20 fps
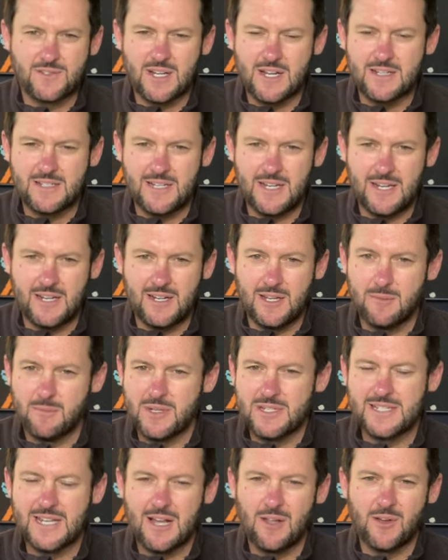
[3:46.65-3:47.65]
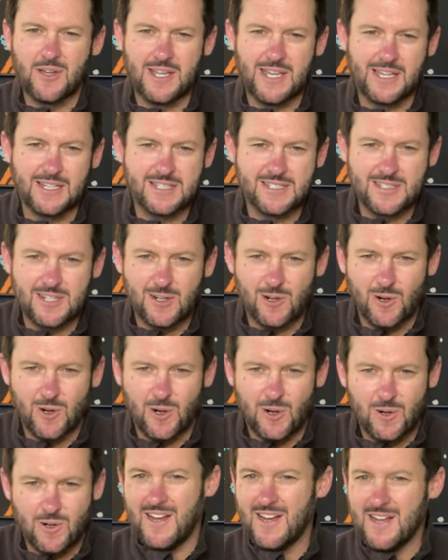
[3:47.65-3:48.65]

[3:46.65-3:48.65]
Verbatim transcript: titanium metallic exterior.